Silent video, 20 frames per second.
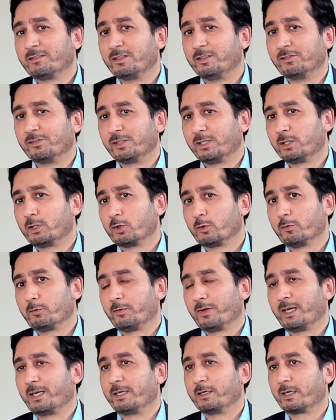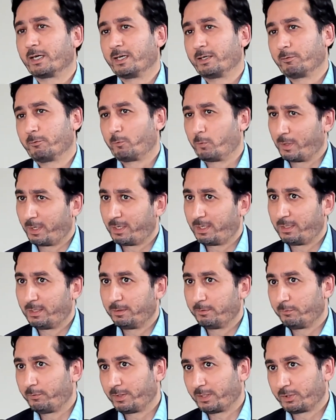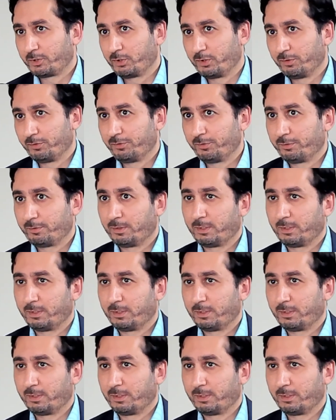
a result of any kind of viral infections